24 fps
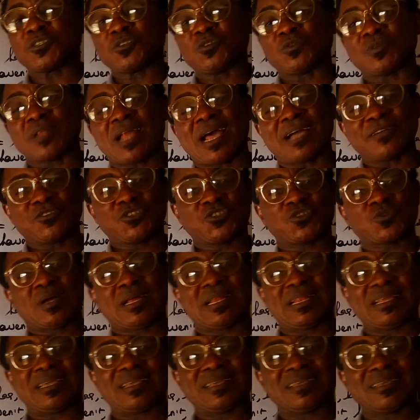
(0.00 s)
to you
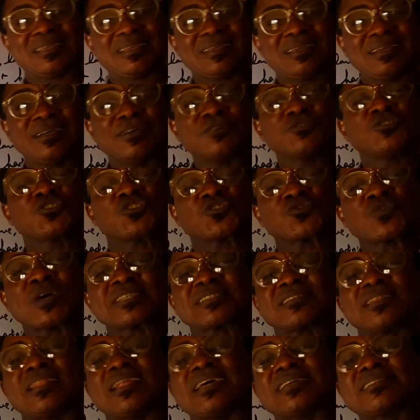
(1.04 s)
naturally.
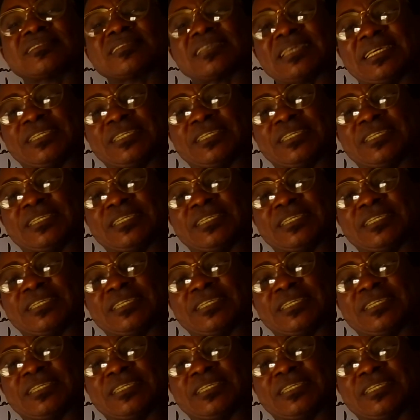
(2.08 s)
Translates